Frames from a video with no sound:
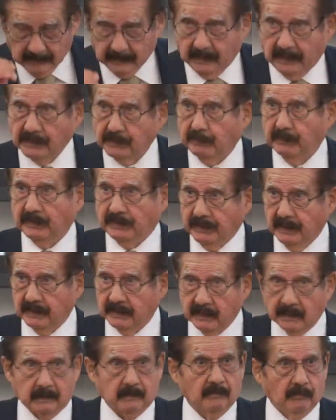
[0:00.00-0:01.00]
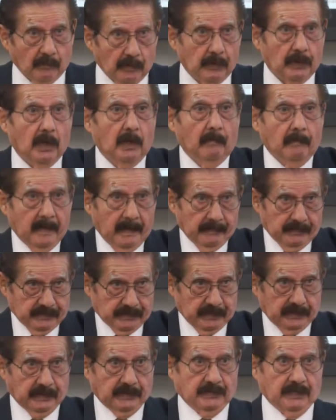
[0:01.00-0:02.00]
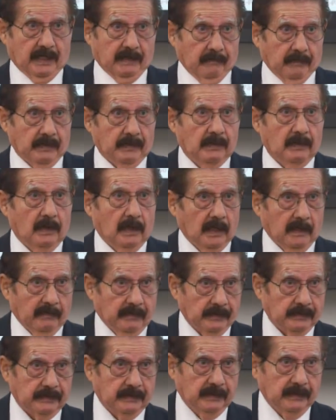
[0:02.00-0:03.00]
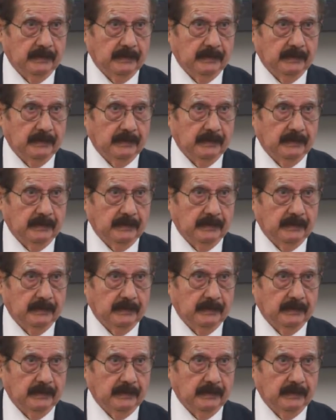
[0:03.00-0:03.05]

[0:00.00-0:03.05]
Let's pretend that we're all members of the chamber, all of us